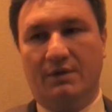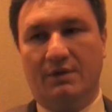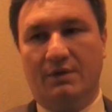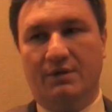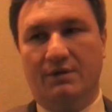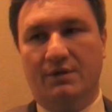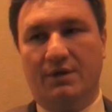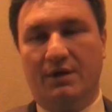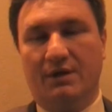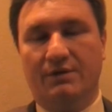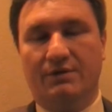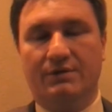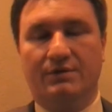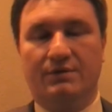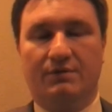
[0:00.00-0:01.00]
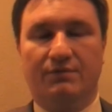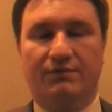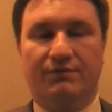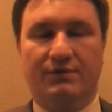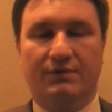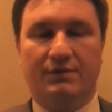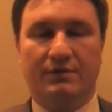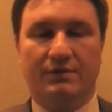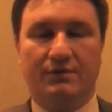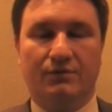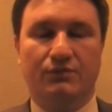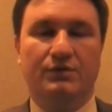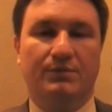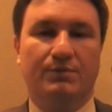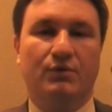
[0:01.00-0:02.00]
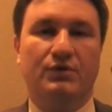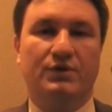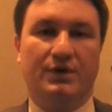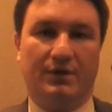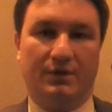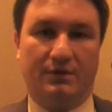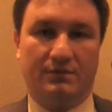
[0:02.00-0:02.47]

indicators of good reporting.